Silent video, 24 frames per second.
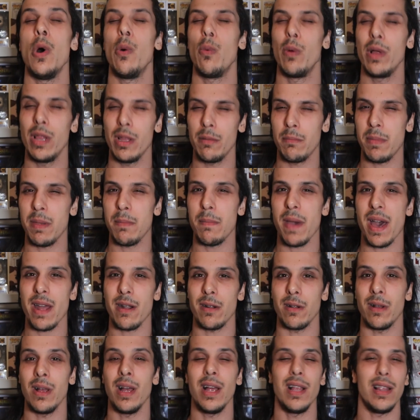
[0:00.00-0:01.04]
will it be
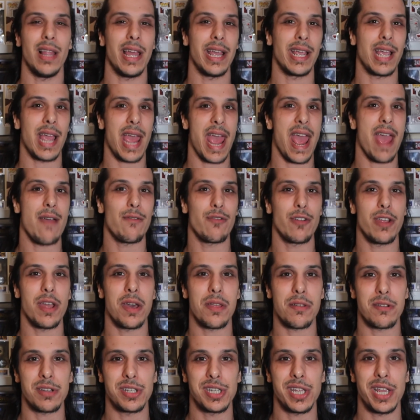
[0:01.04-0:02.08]
better like every
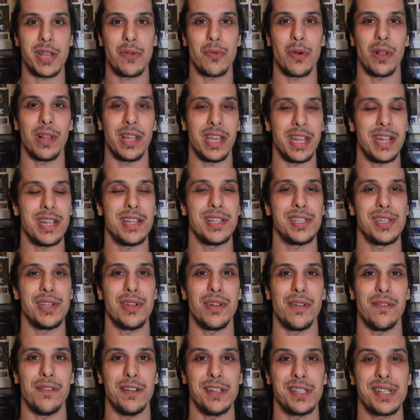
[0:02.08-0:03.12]
other sequel in this
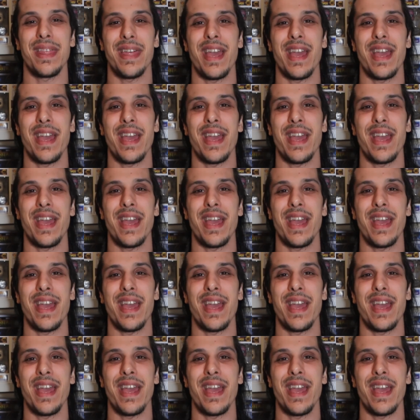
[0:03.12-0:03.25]
universe?